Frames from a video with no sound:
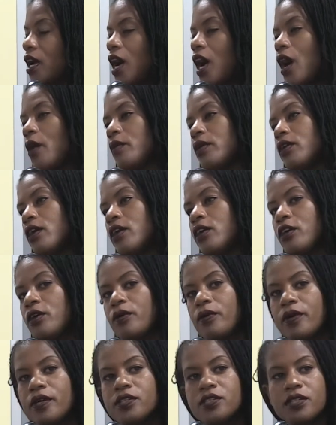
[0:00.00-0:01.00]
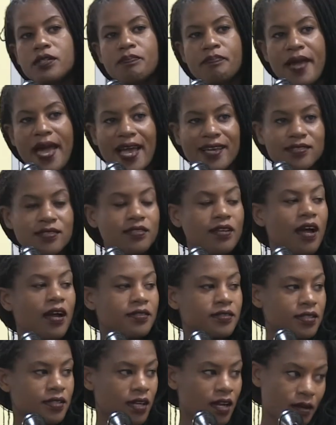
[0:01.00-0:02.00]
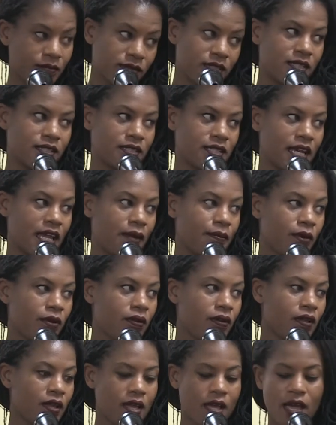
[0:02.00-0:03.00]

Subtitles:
I would encourage MassDOT to come to the table,